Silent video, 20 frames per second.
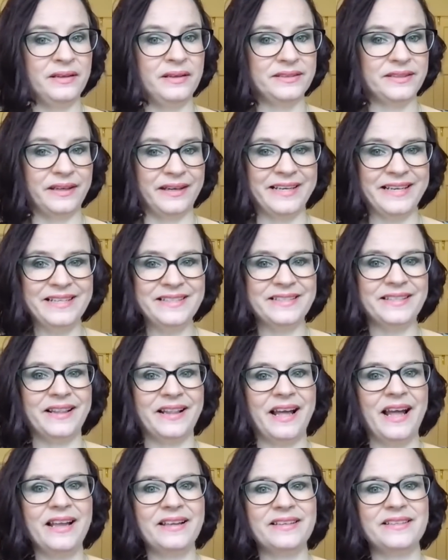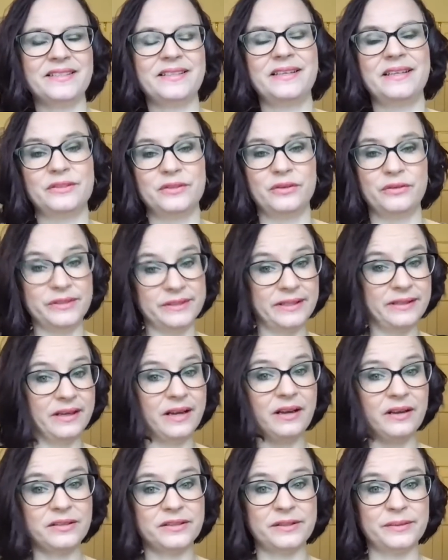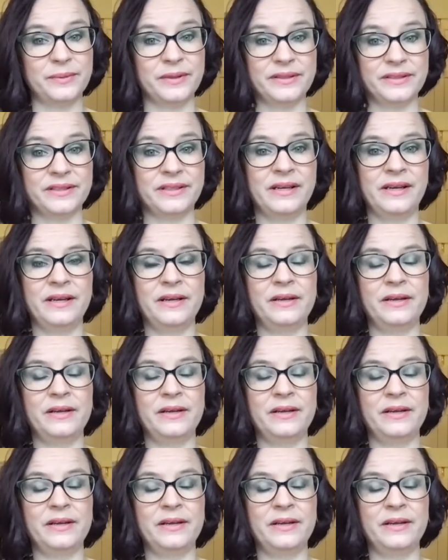Tied into that is obviously the customers.